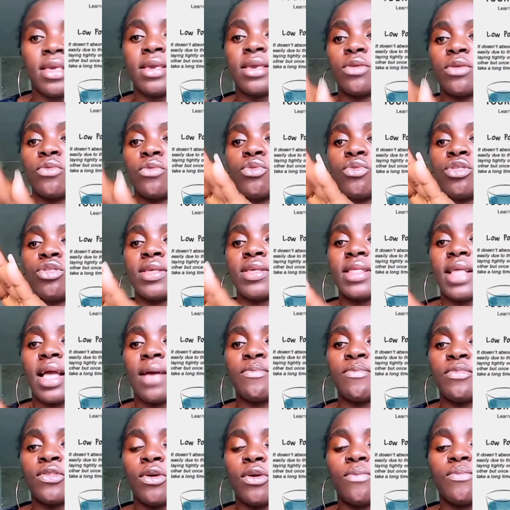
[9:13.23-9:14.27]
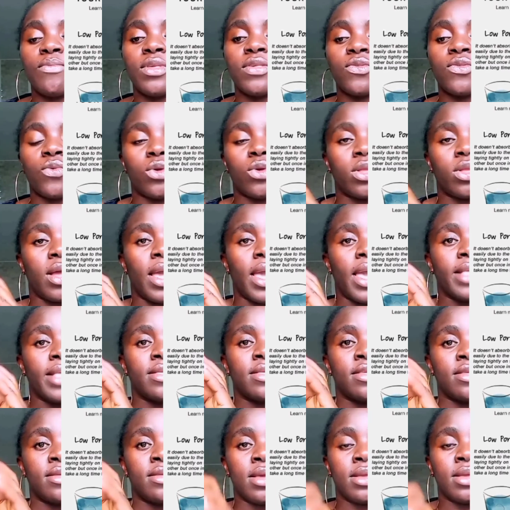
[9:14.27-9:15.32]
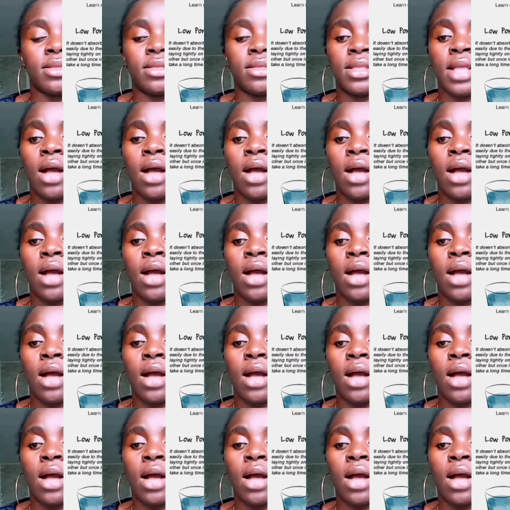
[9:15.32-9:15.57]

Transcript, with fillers: sink. It will just absorb this water and sink